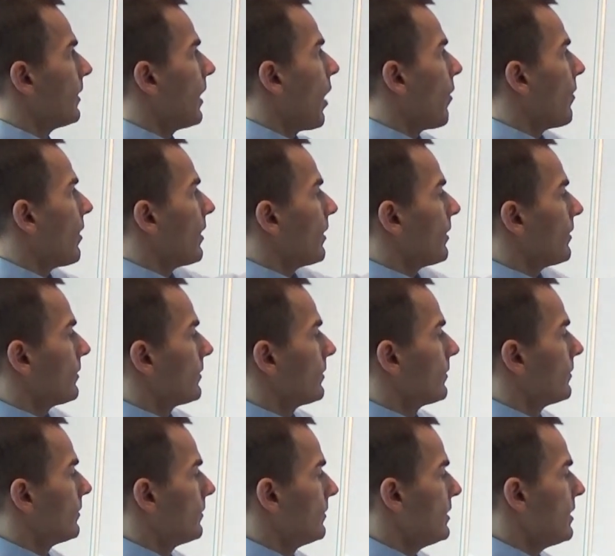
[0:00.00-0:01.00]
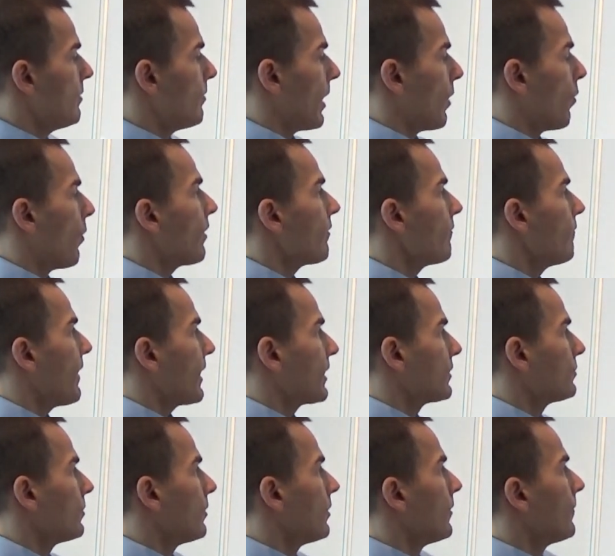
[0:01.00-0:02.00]
our T by 1
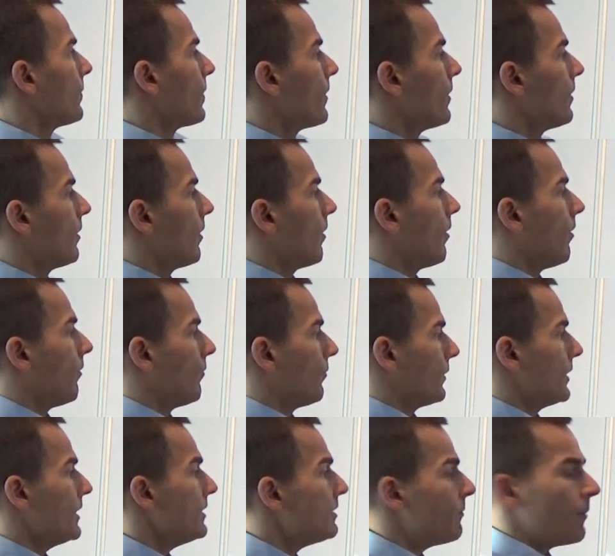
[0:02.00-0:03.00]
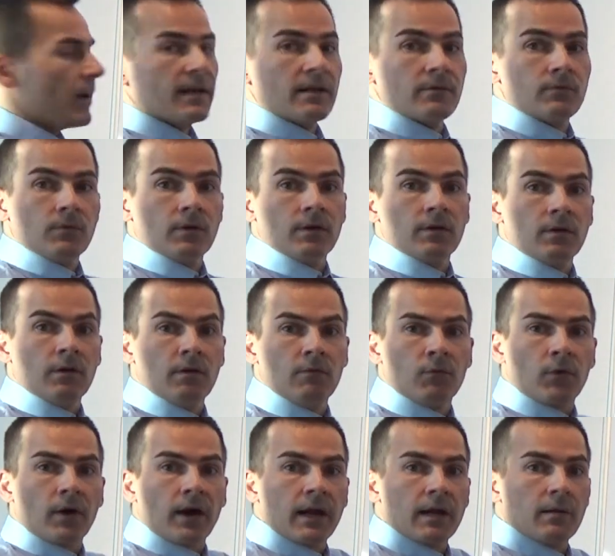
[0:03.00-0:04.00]
vector of independent
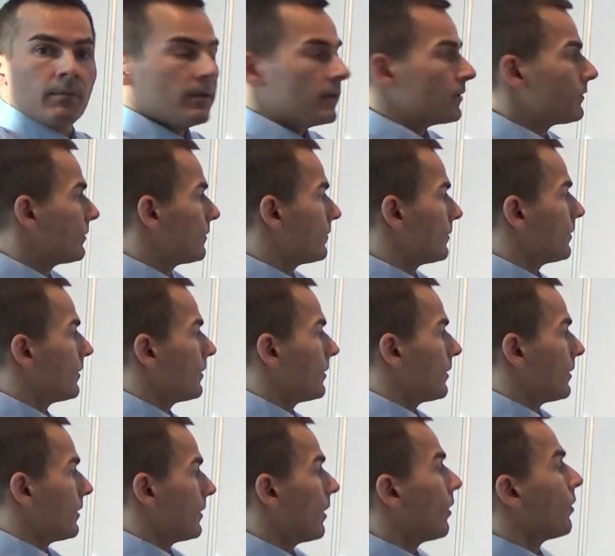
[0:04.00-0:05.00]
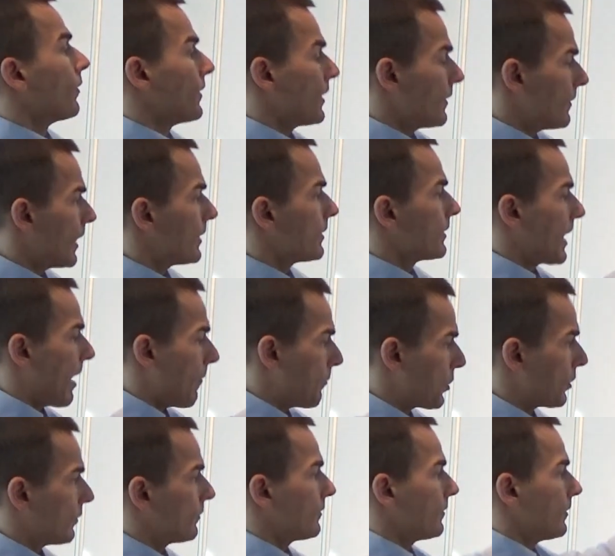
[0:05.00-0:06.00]
variables, or that
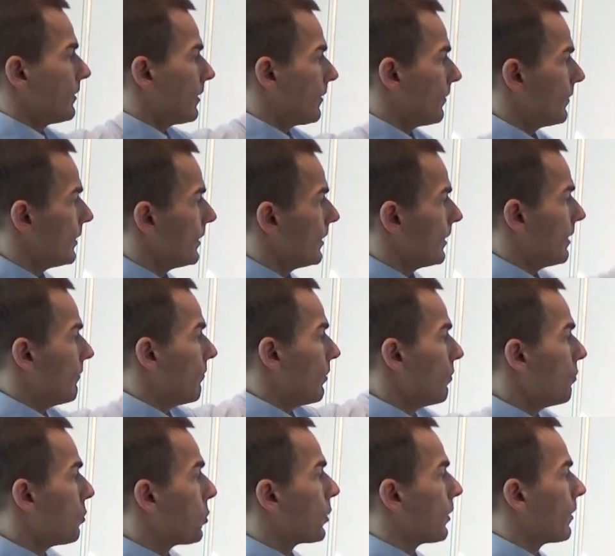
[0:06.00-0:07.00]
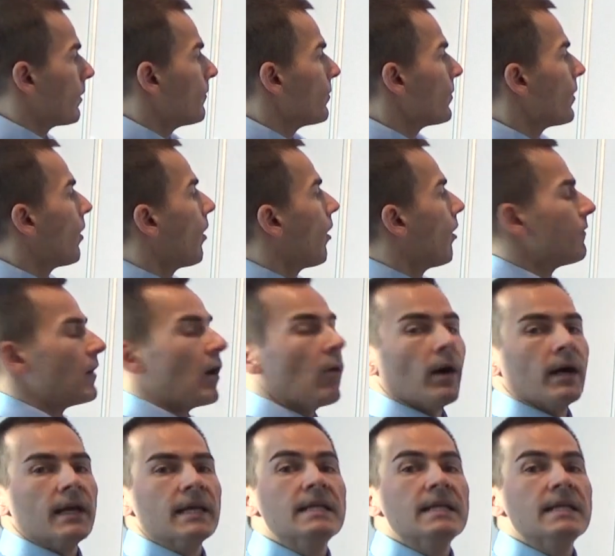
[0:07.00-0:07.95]
captures the evolution of our